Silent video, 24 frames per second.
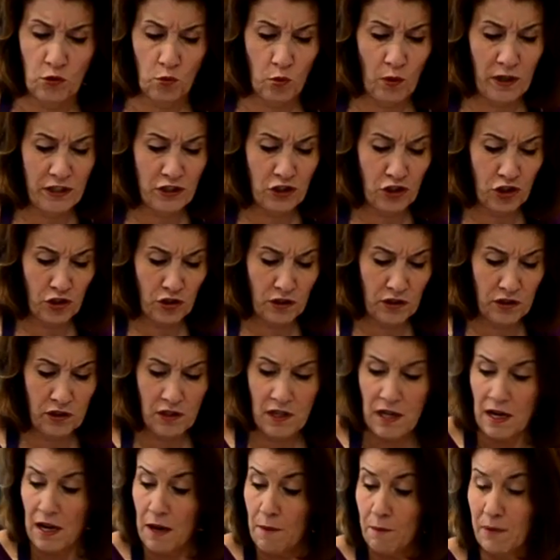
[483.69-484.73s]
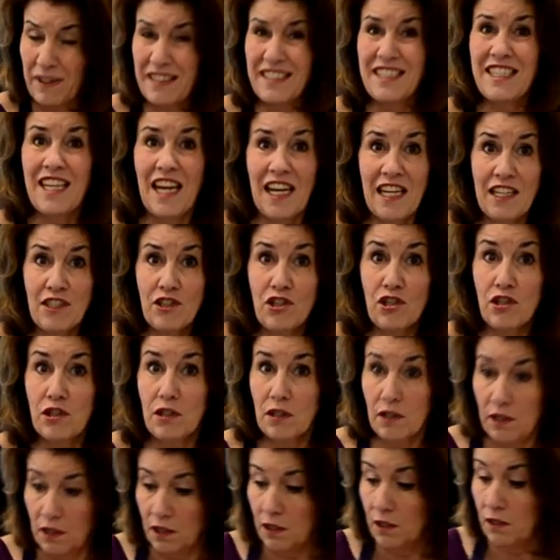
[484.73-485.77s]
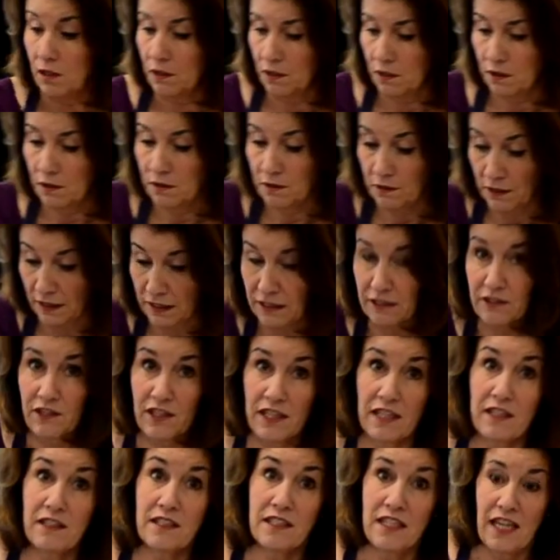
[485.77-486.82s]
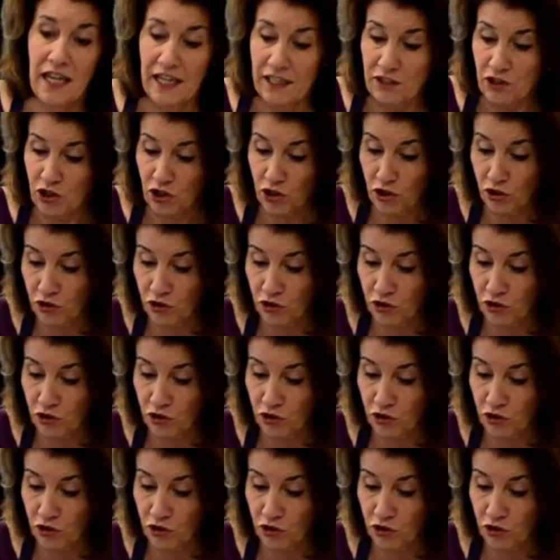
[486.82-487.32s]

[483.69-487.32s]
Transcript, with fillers: white sugar, but taste, like I said, taste your